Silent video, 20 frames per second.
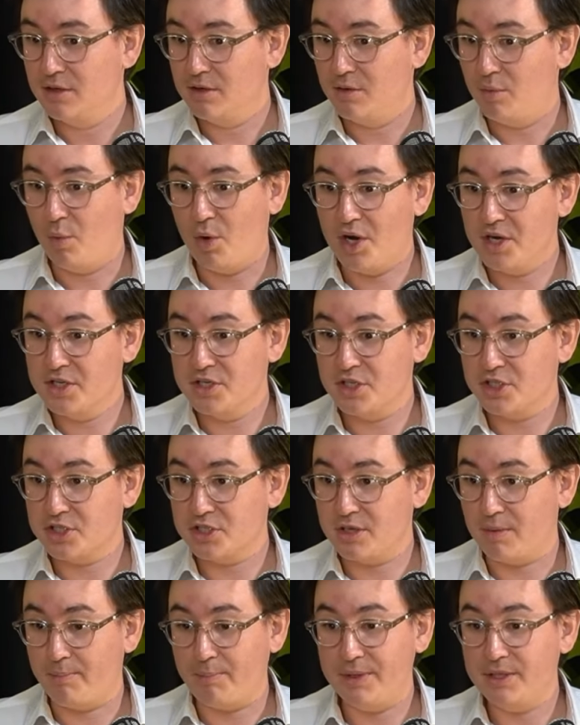1, just
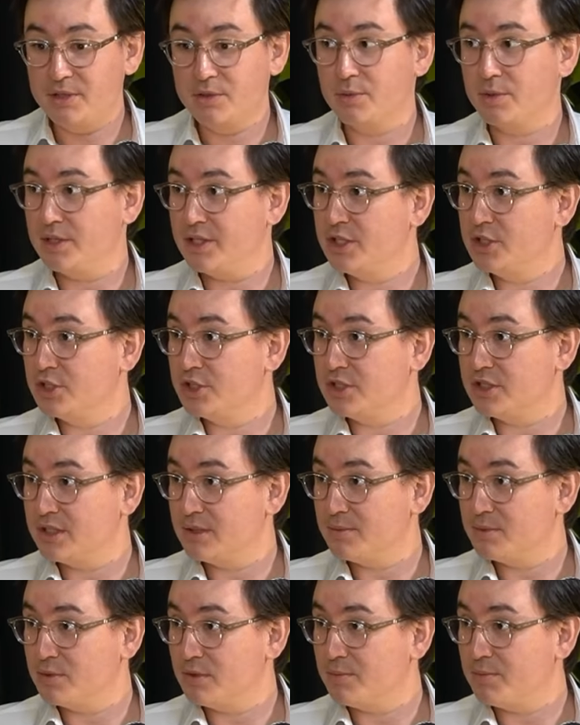to build
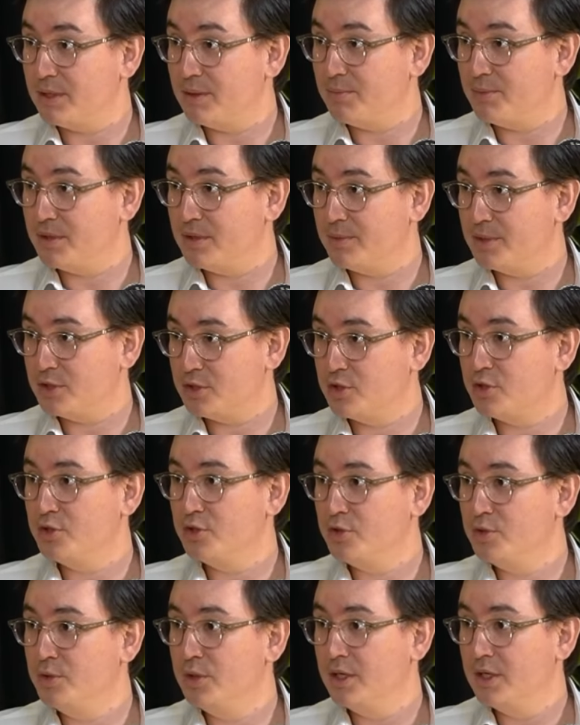relationships with people, but
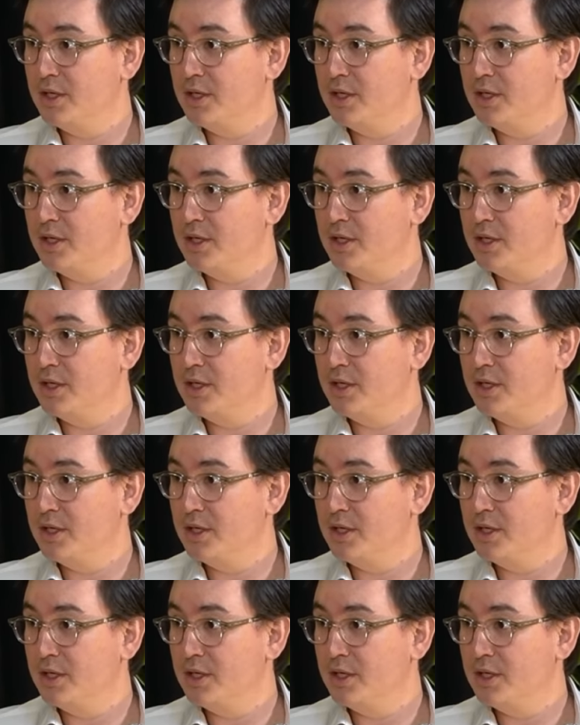2,